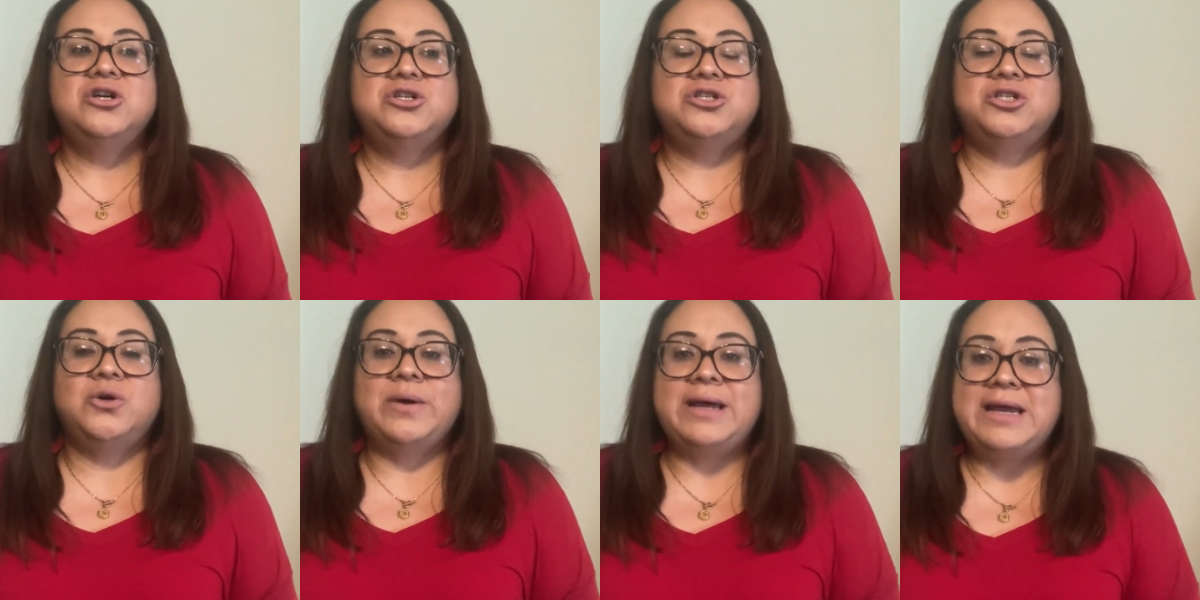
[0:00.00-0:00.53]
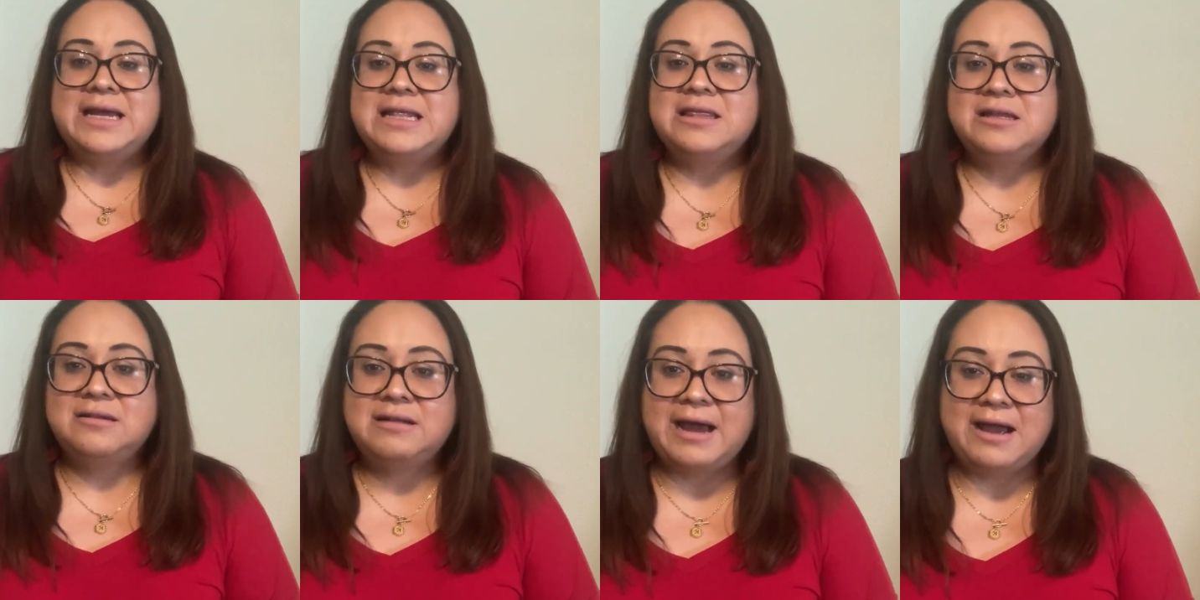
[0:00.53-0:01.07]
So in
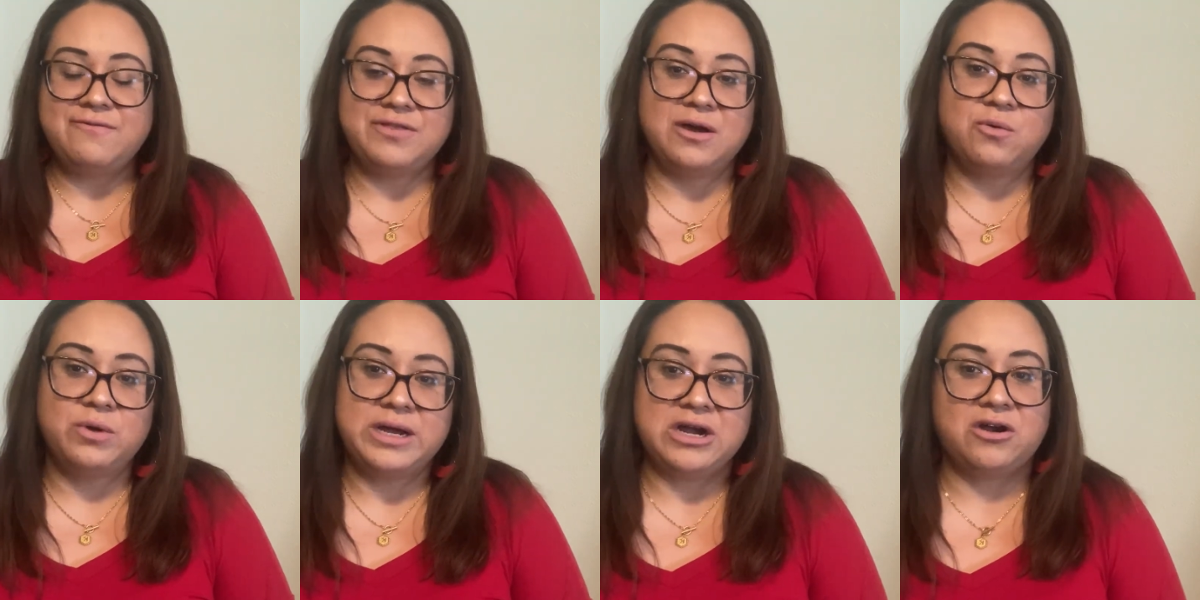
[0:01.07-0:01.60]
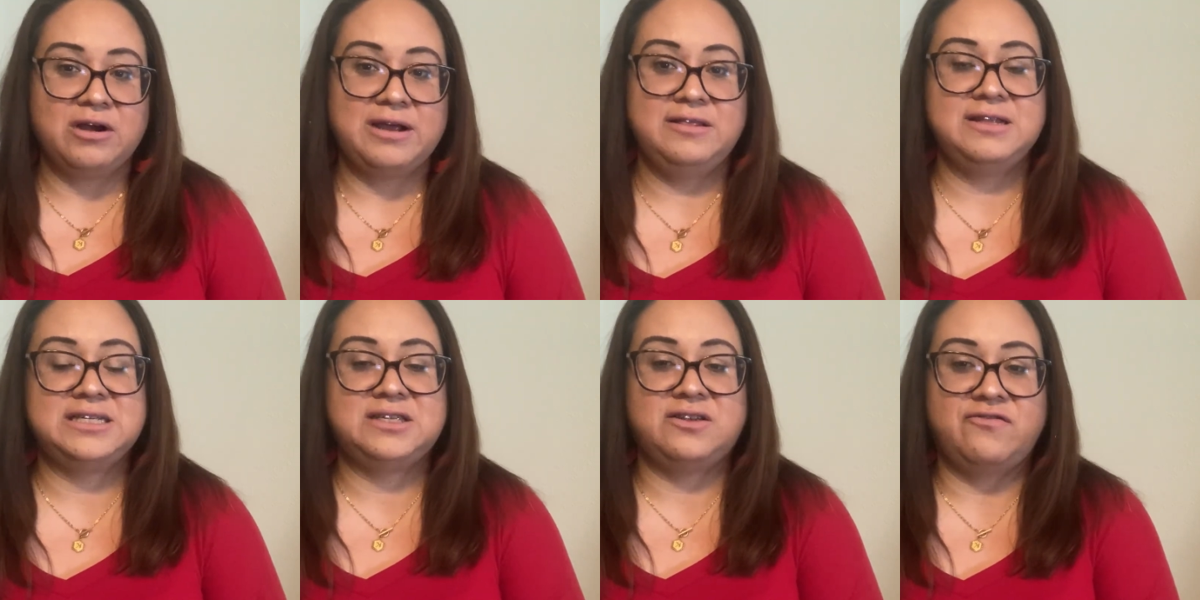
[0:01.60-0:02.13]
the life that we are in,
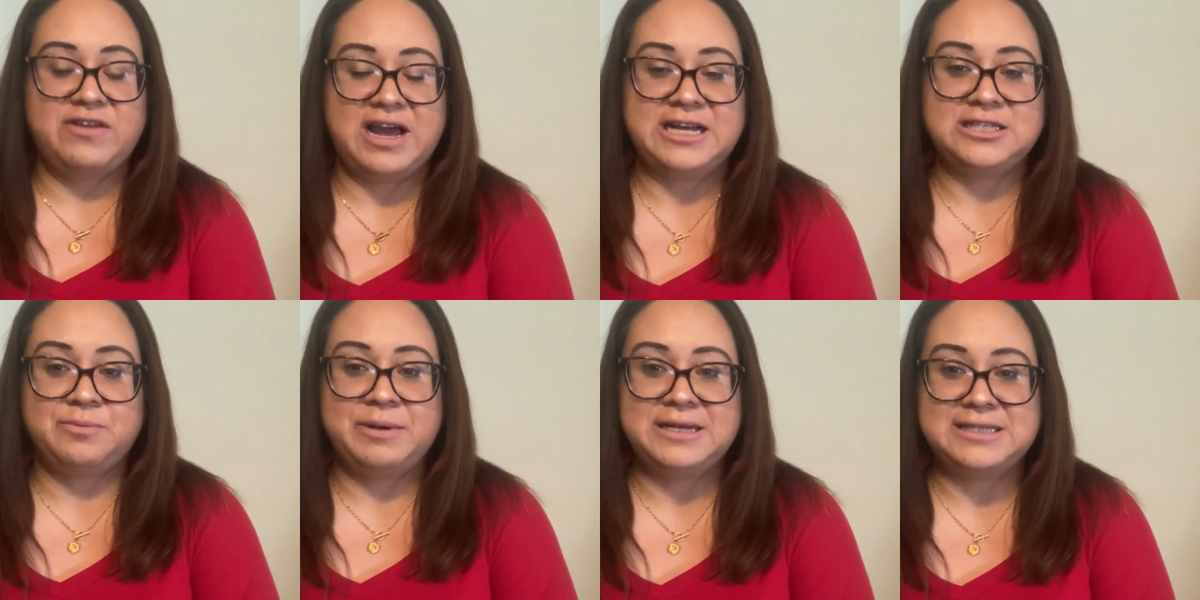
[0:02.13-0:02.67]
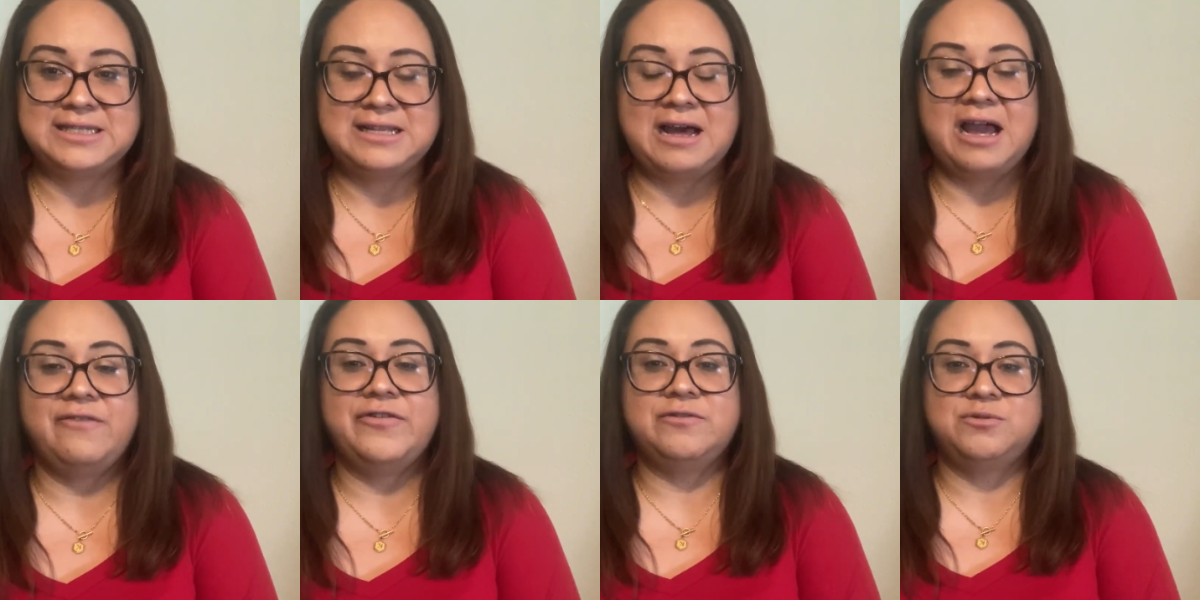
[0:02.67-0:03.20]
this fast-paced
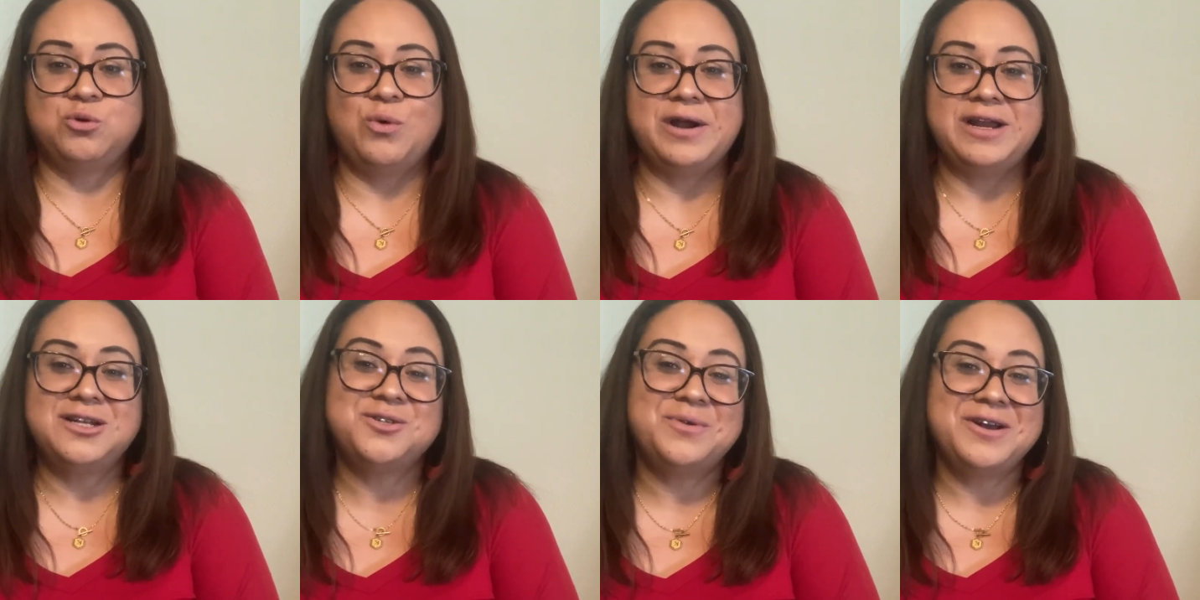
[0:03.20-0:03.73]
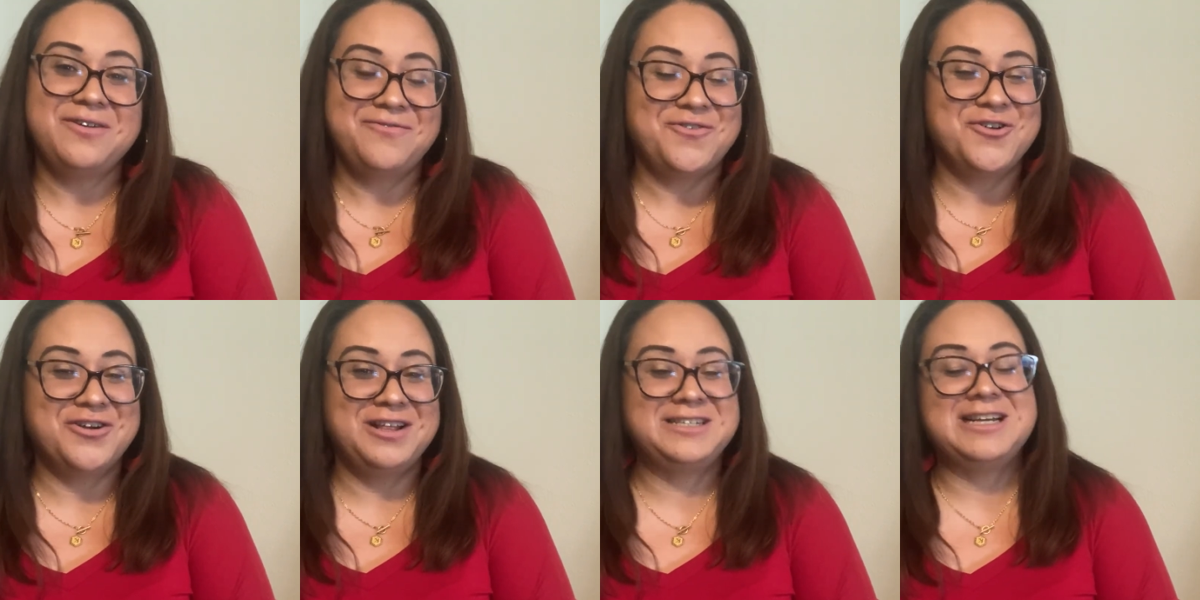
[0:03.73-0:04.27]
life of
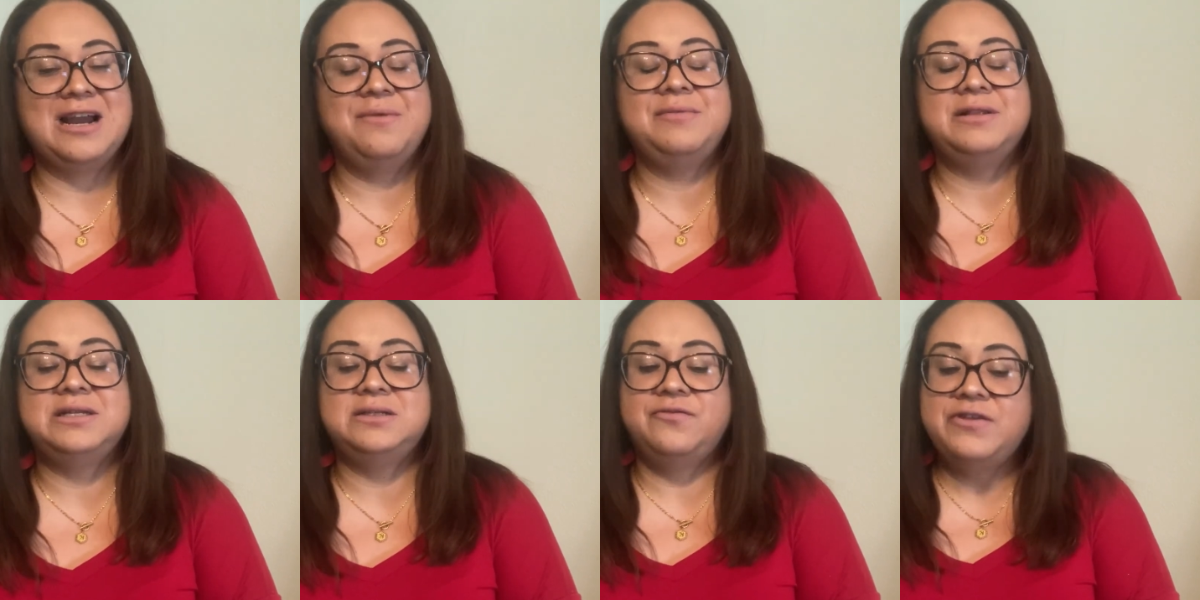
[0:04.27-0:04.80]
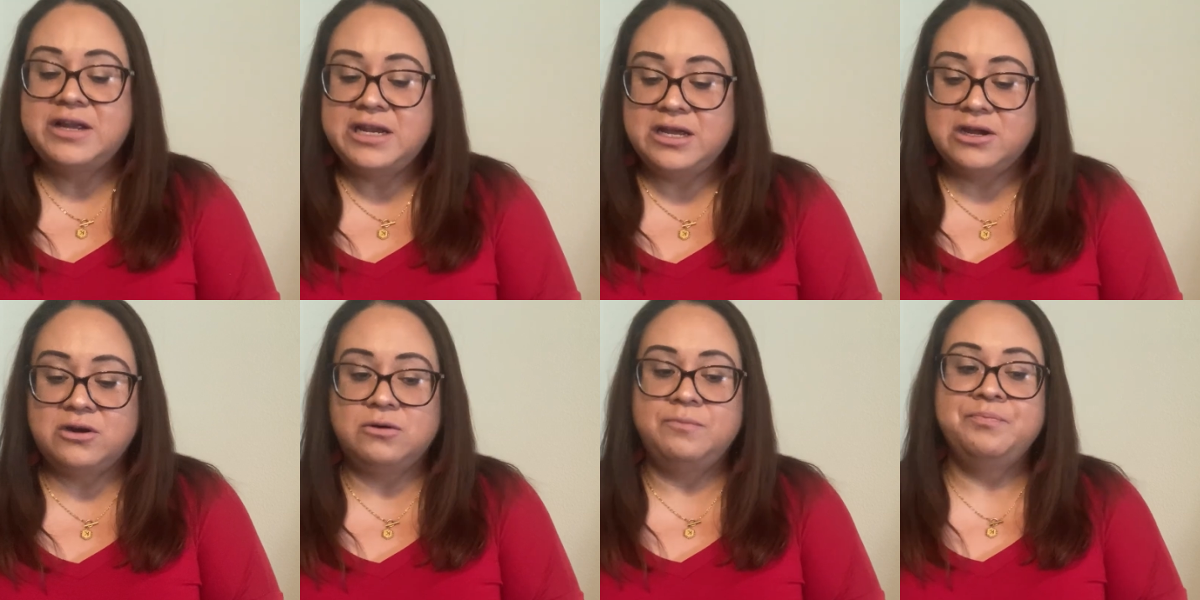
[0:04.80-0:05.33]
2024, the time of this
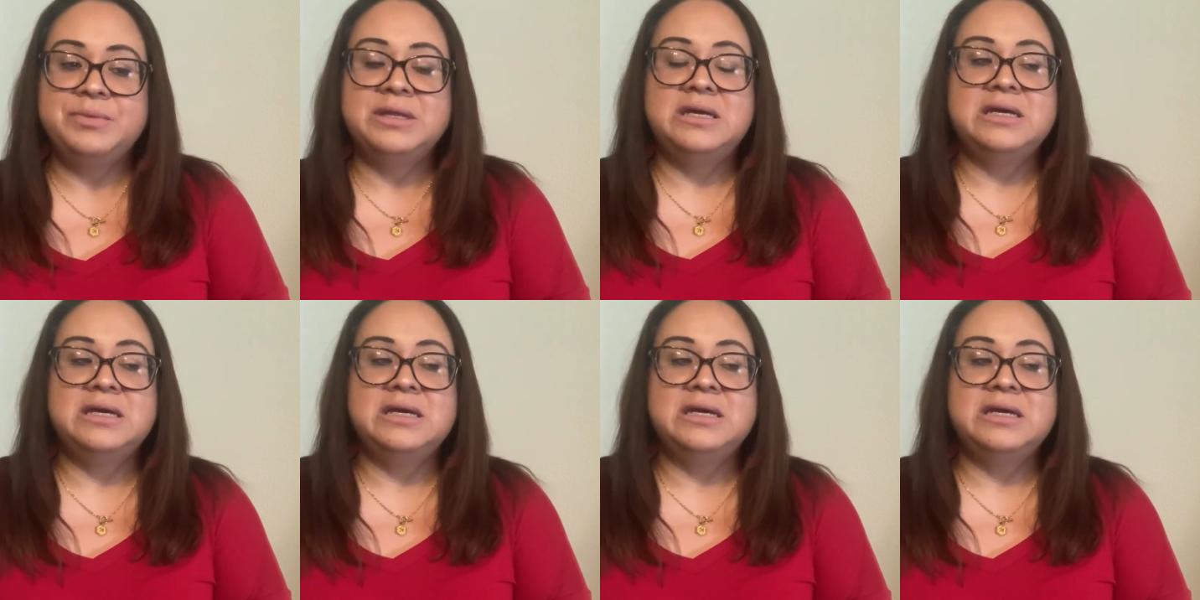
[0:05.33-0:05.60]
video,